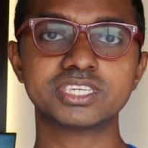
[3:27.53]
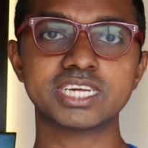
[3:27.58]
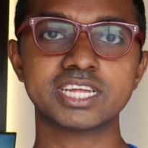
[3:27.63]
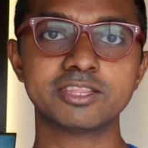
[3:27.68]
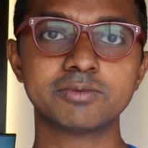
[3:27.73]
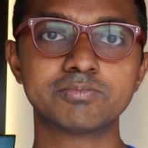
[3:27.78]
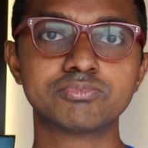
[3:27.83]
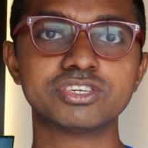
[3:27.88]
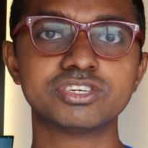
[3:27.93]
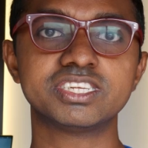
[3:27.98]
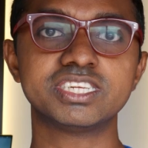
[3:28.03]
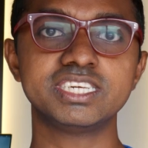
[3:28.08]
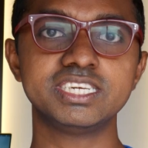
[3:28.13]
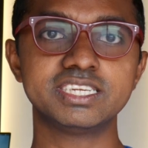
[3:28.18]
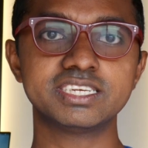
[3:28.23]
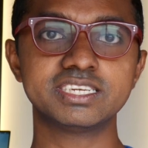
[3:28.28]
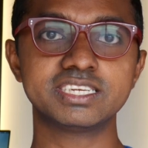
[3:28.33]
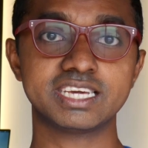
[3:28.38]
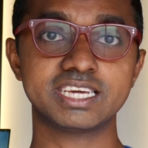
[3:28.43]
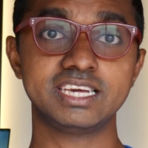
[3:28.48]
and the
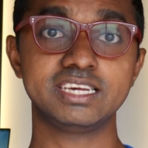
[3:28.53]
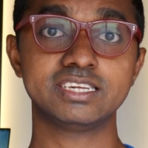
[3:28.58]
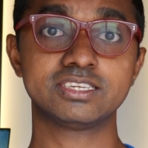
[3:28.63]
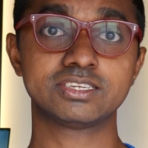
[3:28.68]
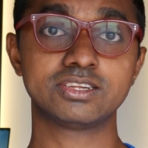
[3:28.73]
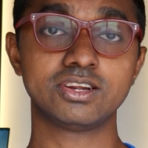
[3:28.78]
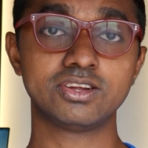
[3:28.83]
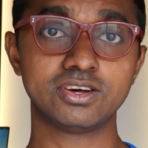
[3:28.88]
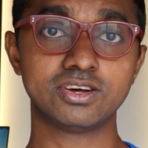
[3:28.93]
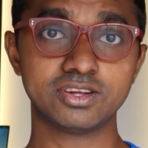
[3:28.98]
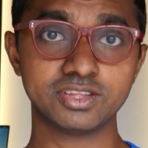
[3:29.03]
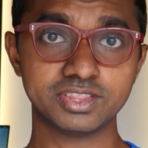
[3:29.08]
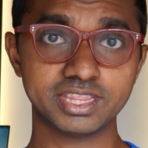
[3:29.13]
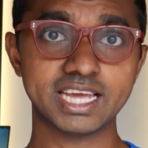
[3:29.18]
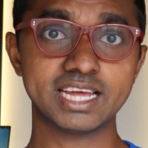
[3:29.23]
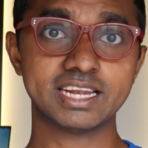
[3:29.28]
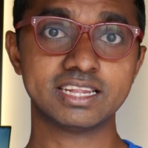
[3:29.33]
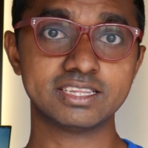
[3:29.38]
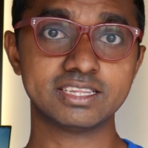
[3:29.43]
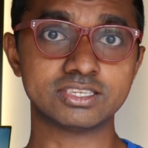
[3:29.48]
precedent case law
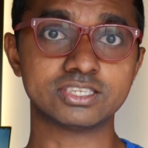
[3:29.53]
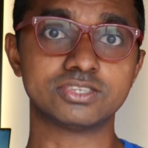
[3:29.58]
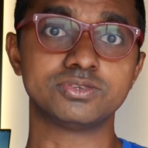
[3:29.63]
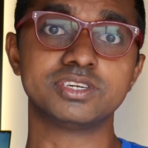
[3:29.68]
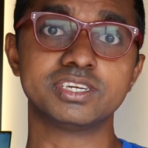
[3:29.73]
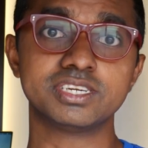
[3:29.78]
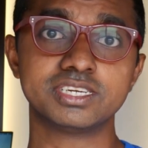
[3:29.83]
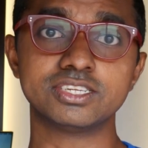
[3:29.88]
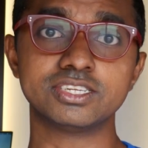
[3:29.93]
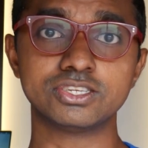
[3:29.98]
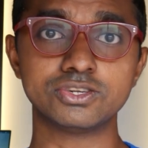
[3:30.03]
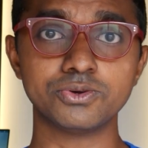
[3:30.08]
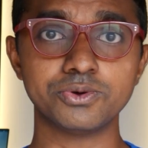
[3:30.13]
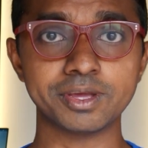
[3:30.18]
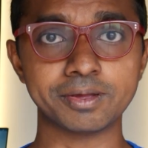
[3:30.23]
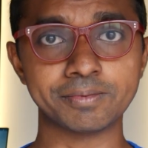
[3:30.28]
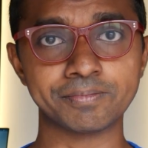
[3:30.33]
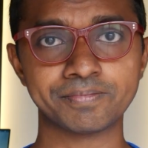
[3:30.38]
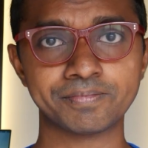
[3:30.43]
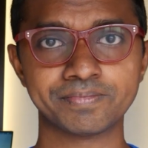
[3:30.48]
that the student is
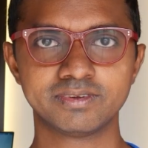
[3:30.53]
doing.